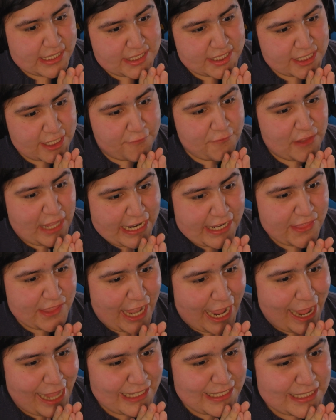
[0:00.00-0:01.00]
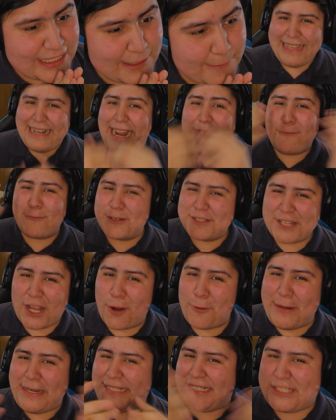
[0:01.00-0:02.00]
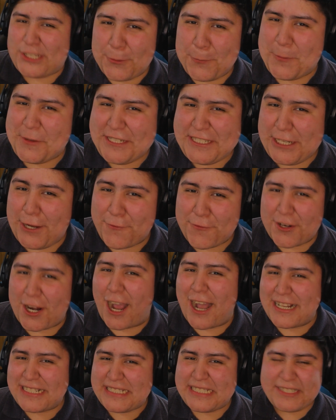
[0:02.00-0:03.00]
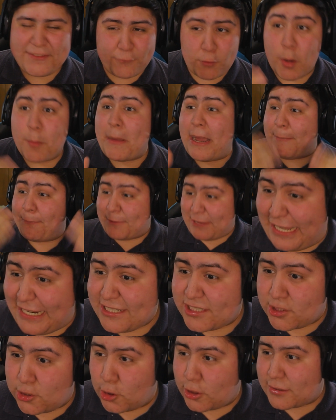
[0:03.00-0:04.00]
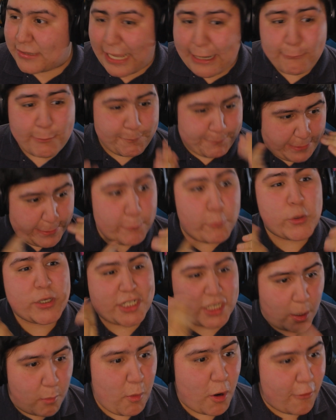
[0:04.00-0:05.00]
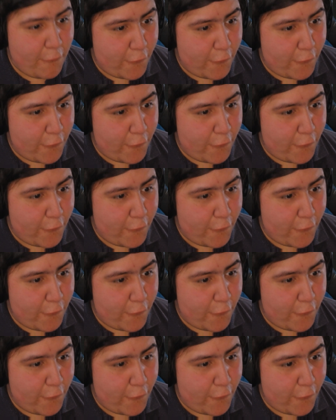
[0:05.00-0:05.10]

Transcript: and stuff like that, and I was always super self conscious of what my place looked like when people would come